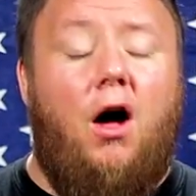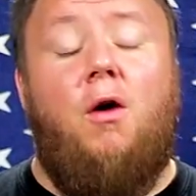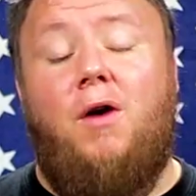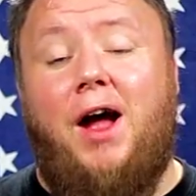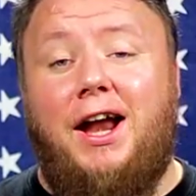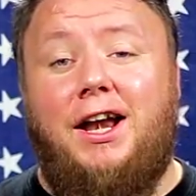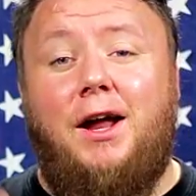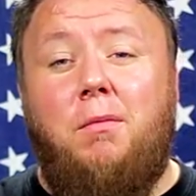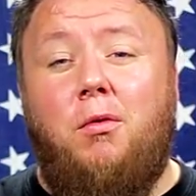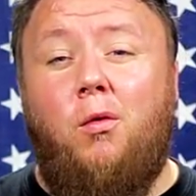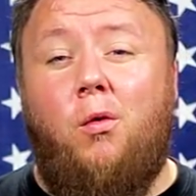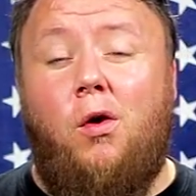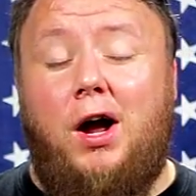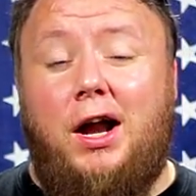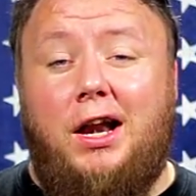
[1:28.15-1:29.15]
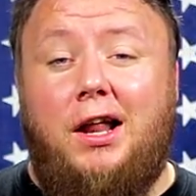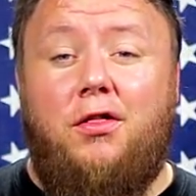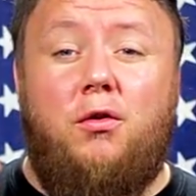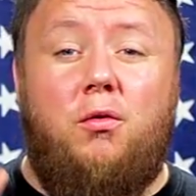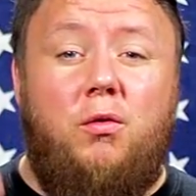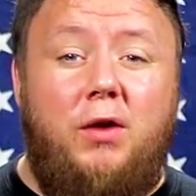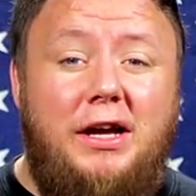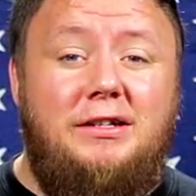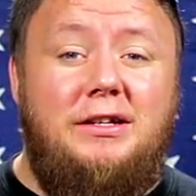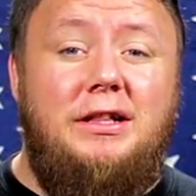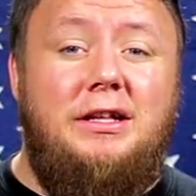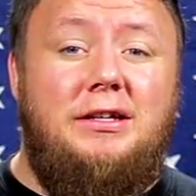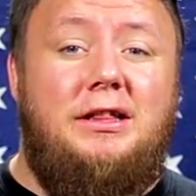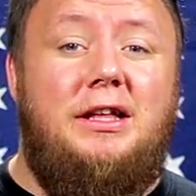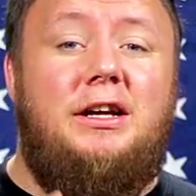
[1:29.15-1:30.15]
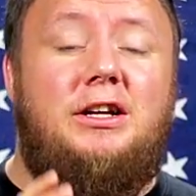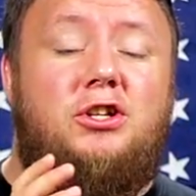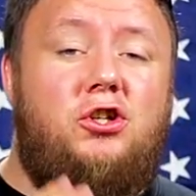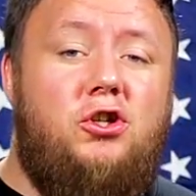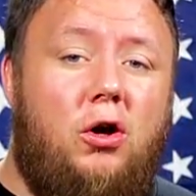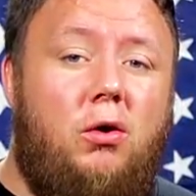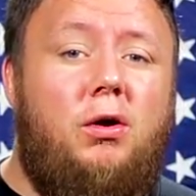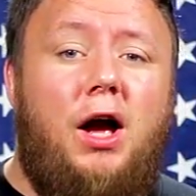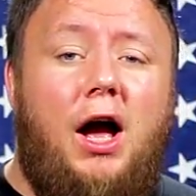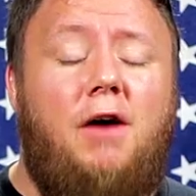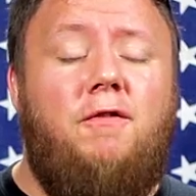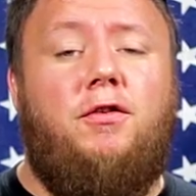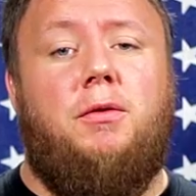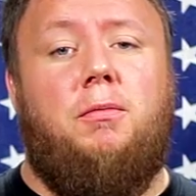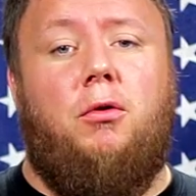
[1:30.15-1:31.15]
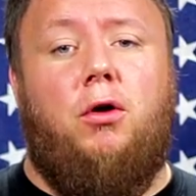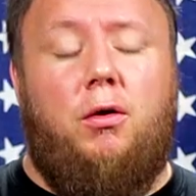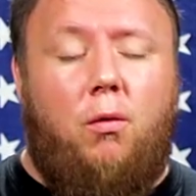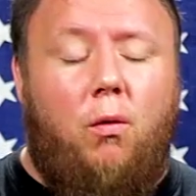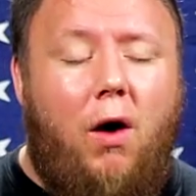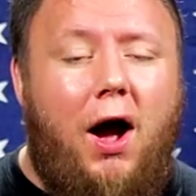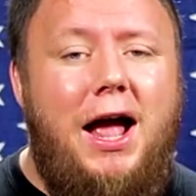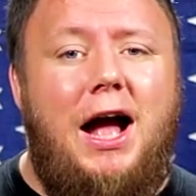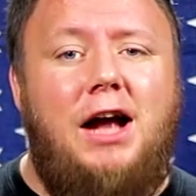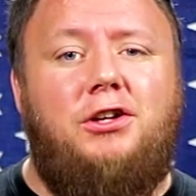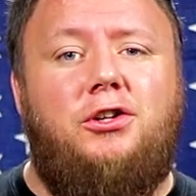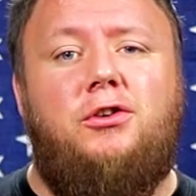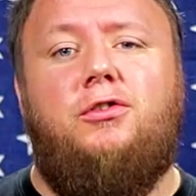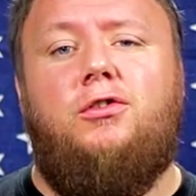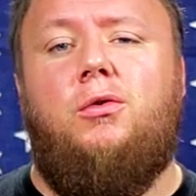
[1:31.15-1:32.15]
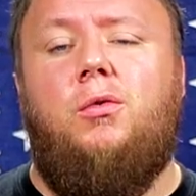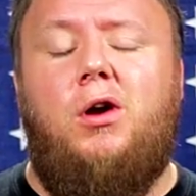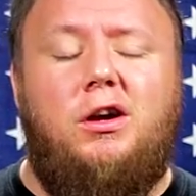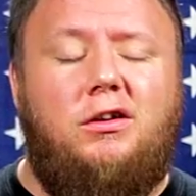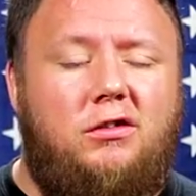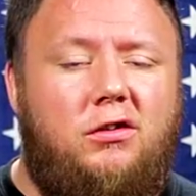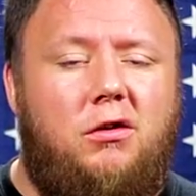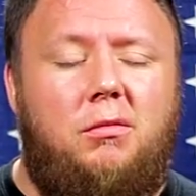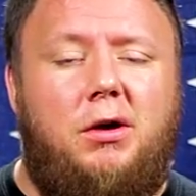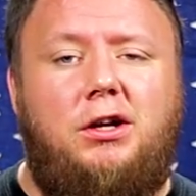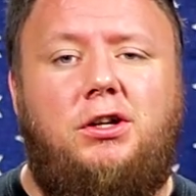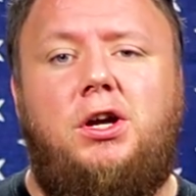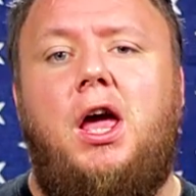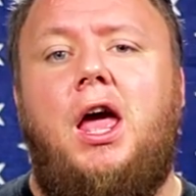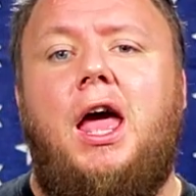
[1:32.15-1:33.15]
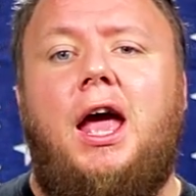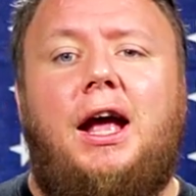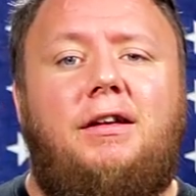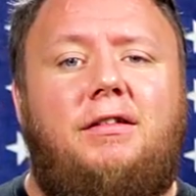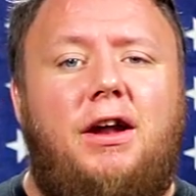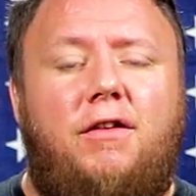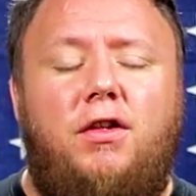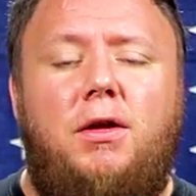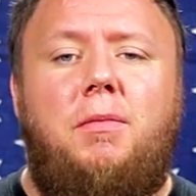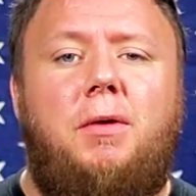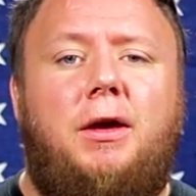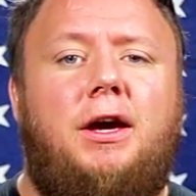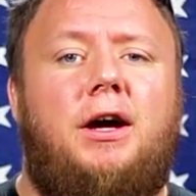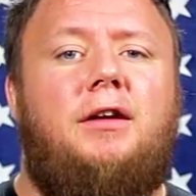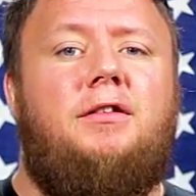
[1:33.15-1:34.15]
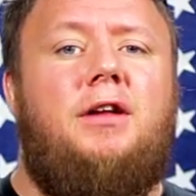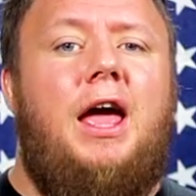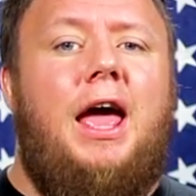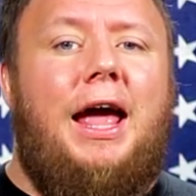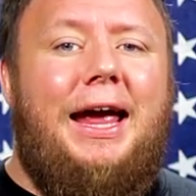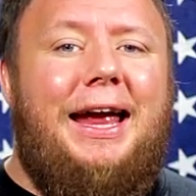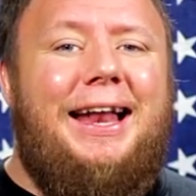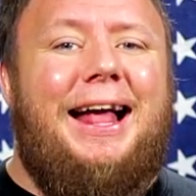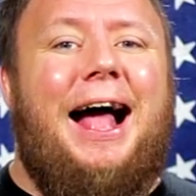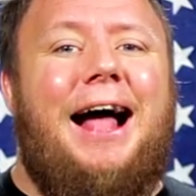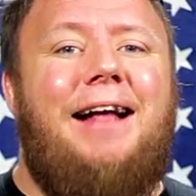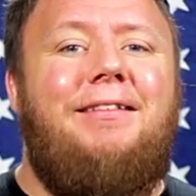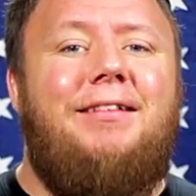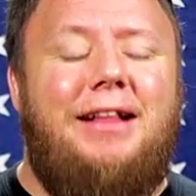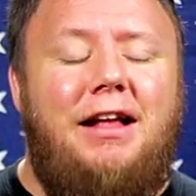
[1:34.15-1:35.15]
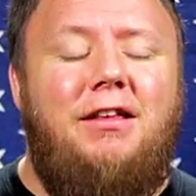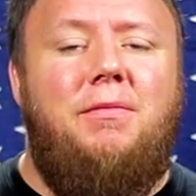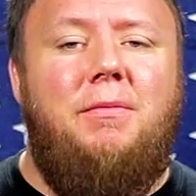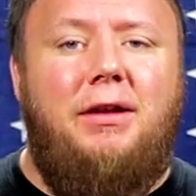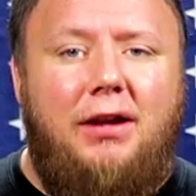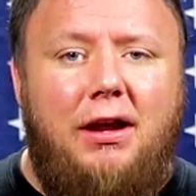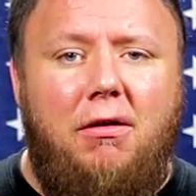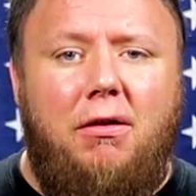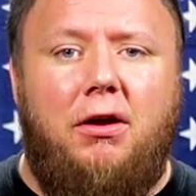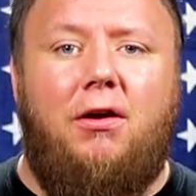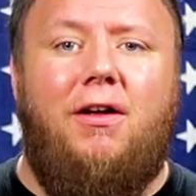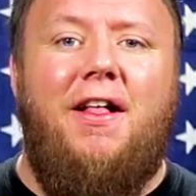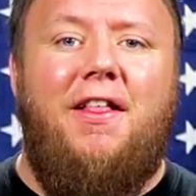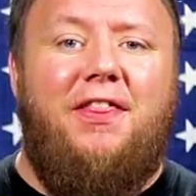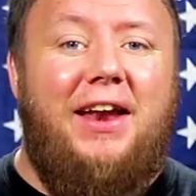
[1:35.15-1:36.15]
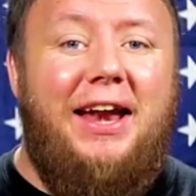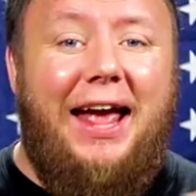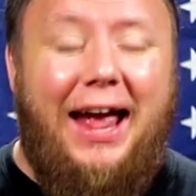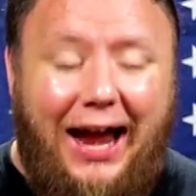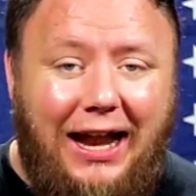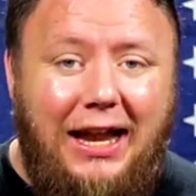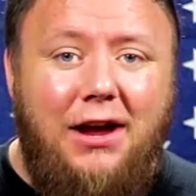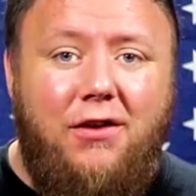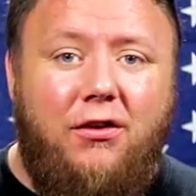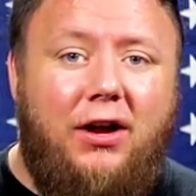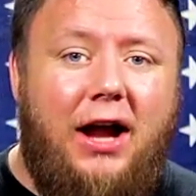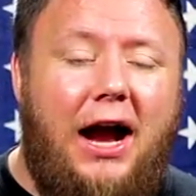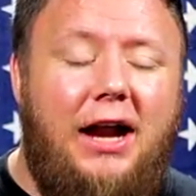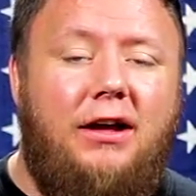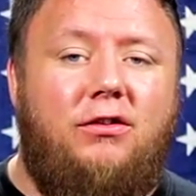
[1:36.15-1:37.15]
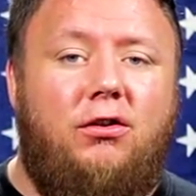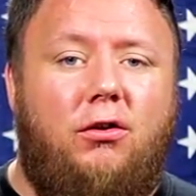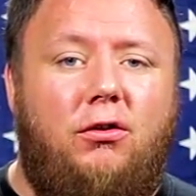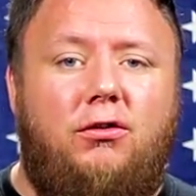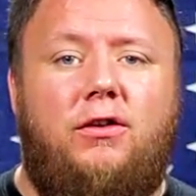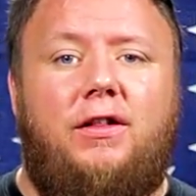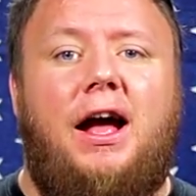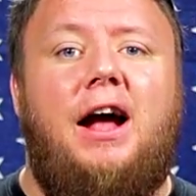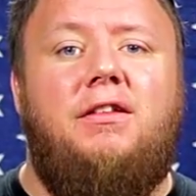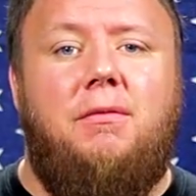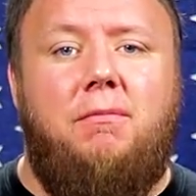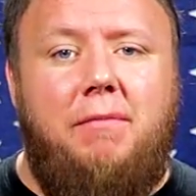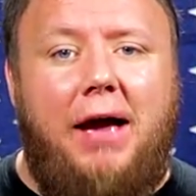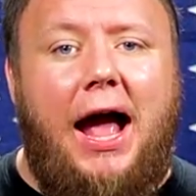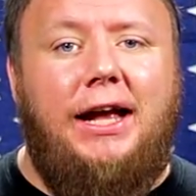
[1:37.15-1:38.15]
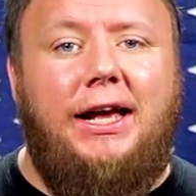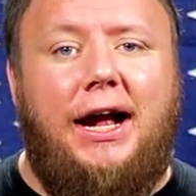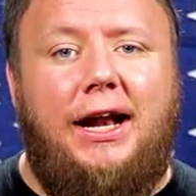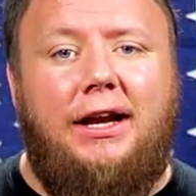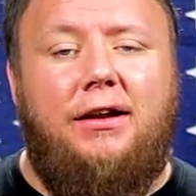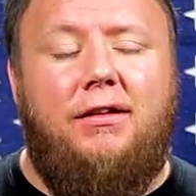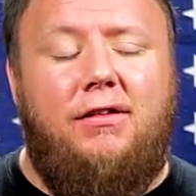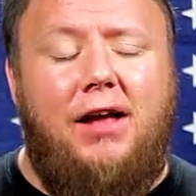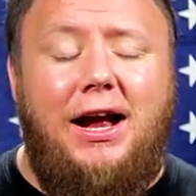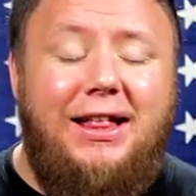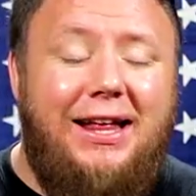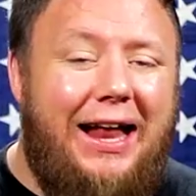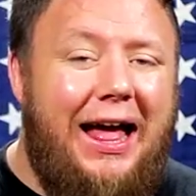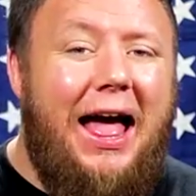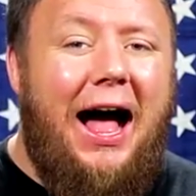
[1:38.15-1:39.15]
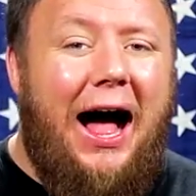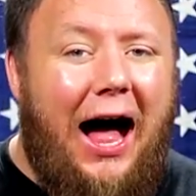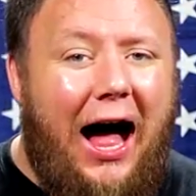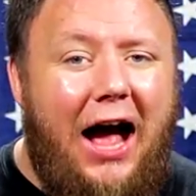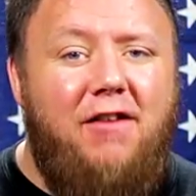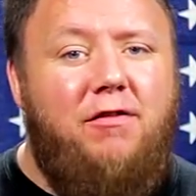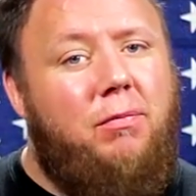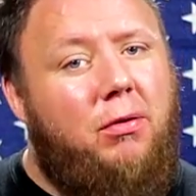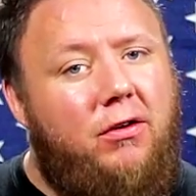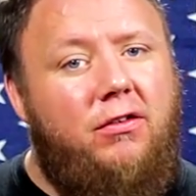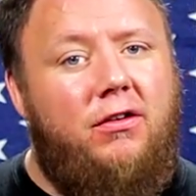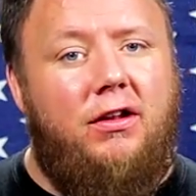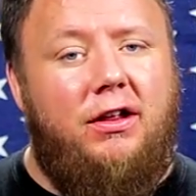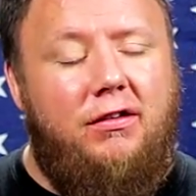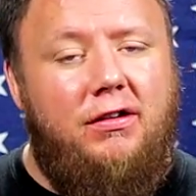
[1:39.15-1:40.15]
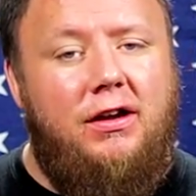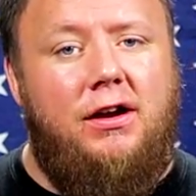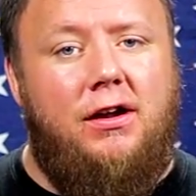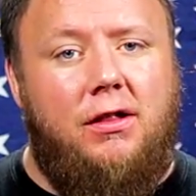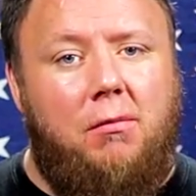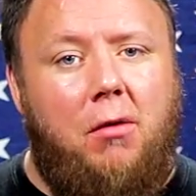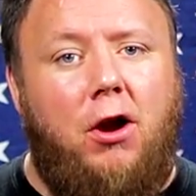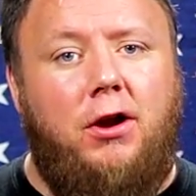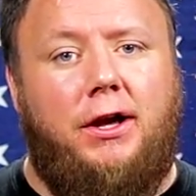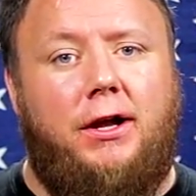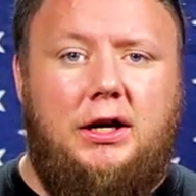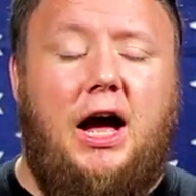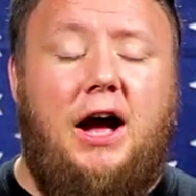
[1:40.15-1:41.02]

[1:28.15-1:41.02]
All right, number one, the reason this thing is so comfortable and why I choose to wear it so much is definitely because it has less material than any other Kydex holster that has a Mag Caddy design that I've personally seen on the market.